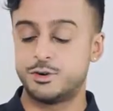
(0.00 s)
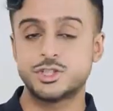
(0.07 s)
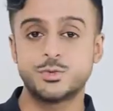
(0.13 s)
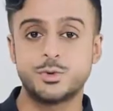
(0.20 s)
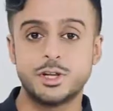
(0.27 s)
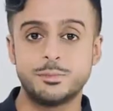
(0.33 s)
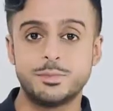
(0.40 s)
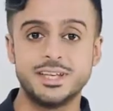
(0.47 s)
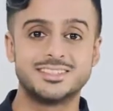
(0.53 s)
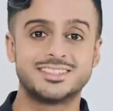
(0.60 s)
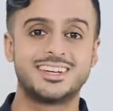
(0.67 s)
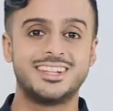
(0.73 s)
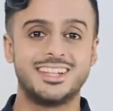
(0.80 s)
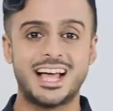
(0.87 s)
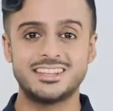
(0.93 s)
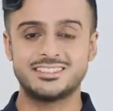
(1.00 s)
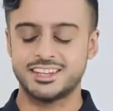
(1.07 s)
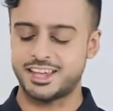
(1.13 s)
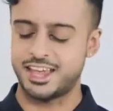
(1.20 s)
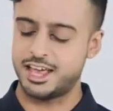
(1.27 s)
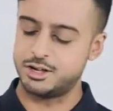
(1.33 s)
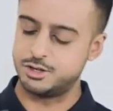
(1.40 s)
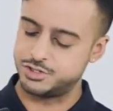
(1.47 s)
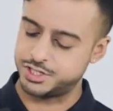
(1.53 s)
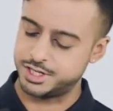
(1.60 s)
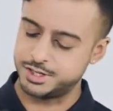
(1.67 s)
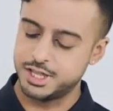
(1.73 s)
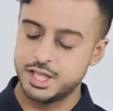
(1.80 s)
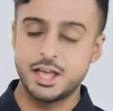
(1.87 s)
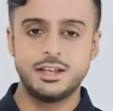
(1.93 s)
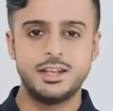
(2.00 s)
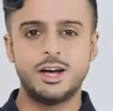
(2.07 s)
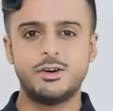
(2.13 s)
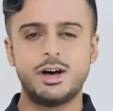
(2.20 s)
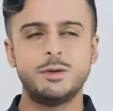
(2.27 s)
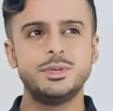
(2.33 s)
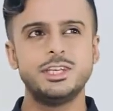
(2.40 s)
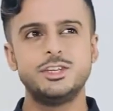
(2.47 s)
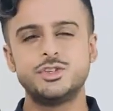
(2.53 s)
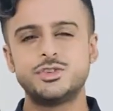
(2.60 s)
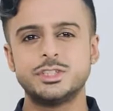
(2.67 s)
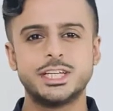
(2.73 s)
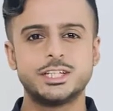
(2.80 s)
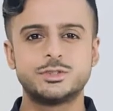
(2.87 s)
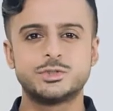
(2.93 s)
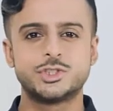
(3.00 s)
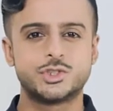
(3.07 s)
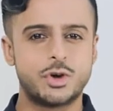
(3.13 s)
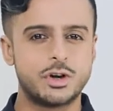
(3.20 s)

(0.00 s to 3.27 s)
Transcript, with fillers: the first one up is Classic Energy. Now, I mean, usually I feel